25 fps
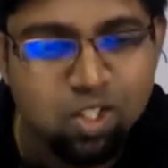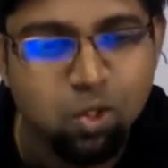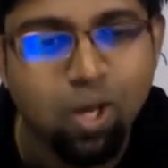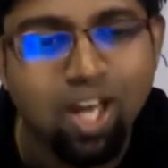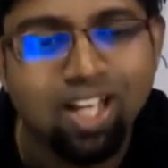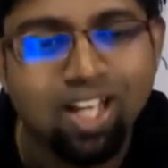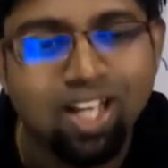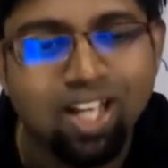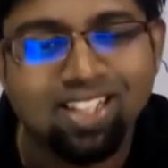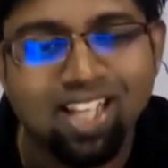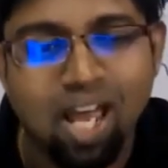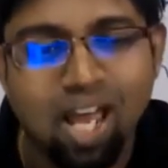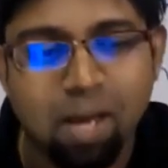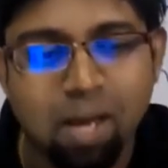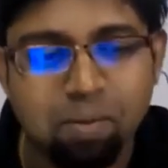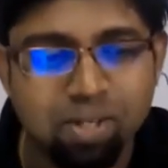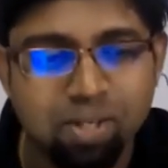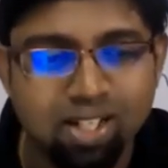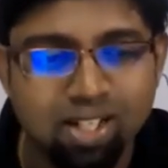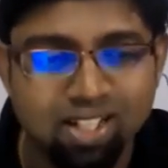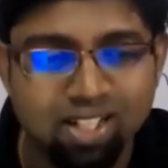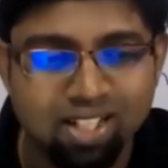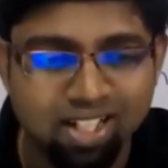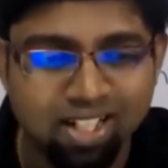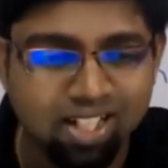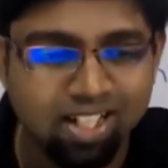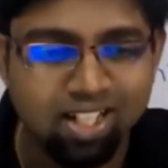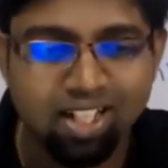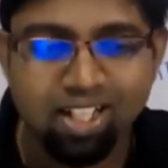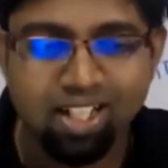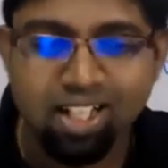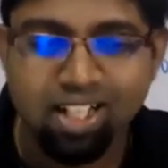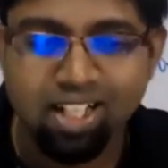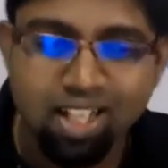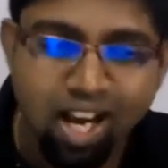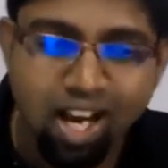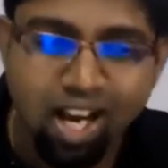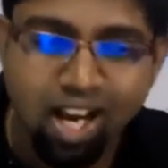you examine.
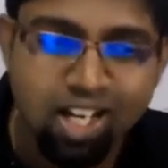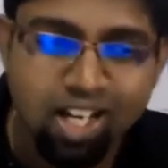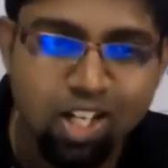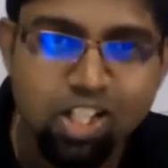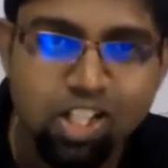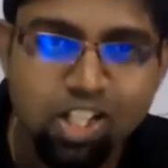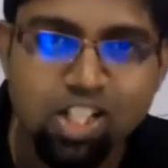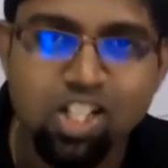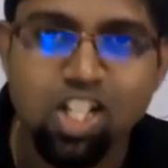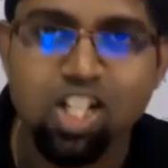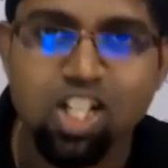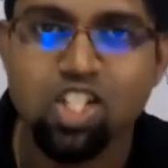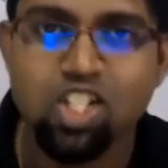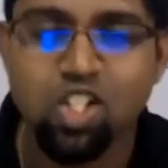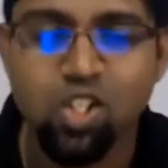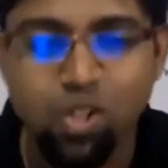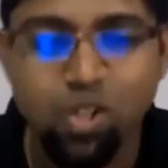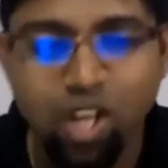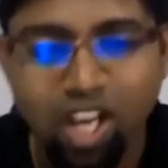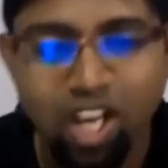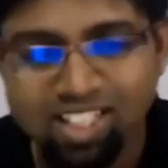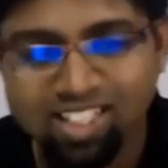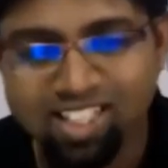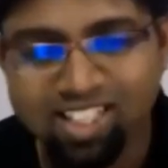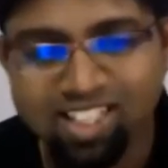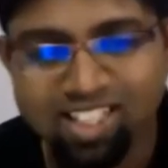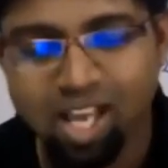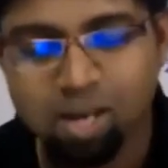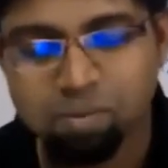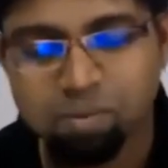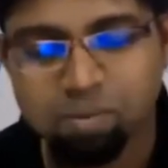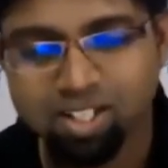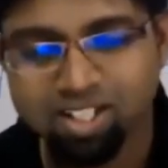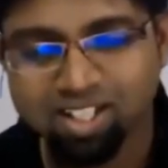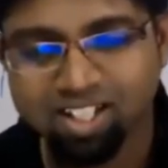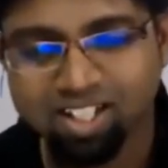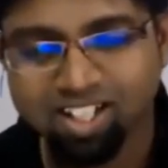Right? Just you examine.